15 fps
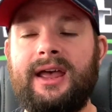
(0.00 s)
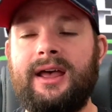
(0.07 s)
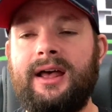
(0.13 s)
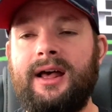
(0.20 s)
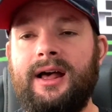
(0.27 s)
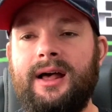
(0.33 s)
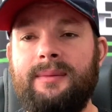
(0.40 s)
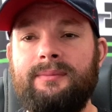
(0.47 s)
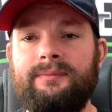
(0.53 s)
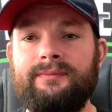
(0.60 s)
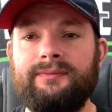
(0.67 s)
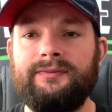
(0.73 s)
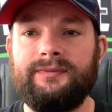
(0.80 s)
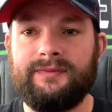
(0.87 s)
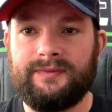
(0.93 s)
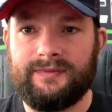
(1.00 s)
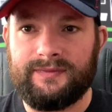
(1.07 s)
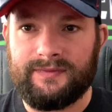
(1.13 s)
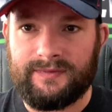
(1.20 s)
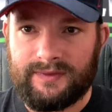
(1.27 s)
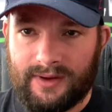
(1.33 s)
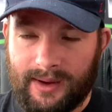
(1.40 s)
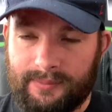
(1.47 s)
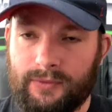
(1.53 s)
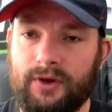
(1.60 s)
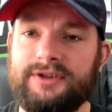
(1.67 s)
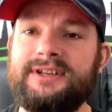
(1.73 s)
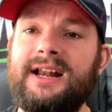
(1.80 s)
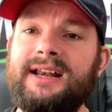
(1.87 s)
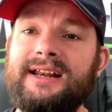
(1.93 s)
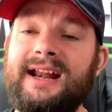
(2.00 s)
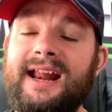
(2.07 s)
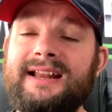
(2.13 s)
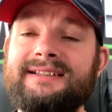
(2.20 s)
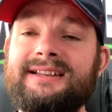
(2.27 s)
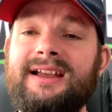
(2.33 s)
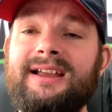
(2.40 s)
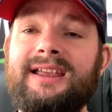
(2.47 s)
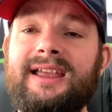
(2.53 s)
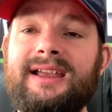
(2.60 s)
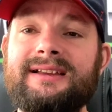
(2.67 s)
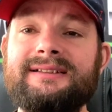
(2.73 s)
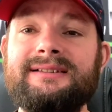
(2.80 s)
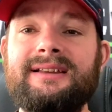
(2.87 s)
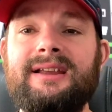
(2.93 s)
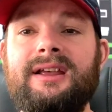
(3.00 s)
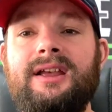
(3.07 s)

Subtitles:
I'm not telling you how to suck eggs,